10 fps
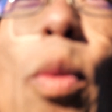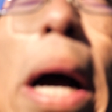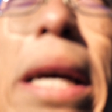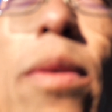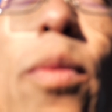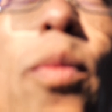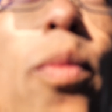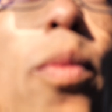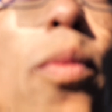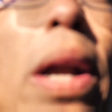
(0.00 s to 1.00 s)
why
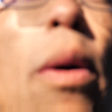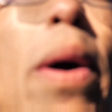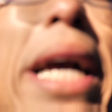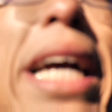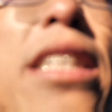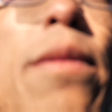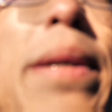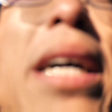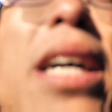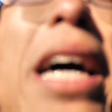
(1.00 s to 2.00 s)
can't you
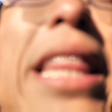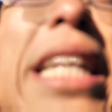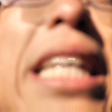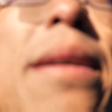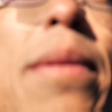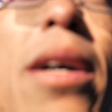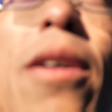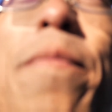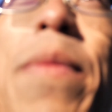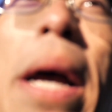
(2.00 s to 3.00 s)
be a goth and
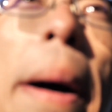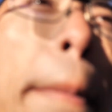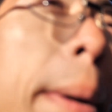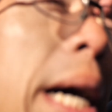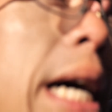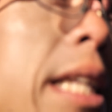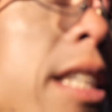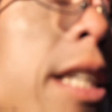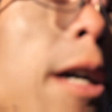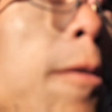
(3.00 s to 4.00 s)
emo, but,
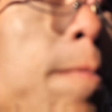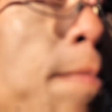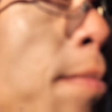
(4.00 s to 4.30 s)
you know,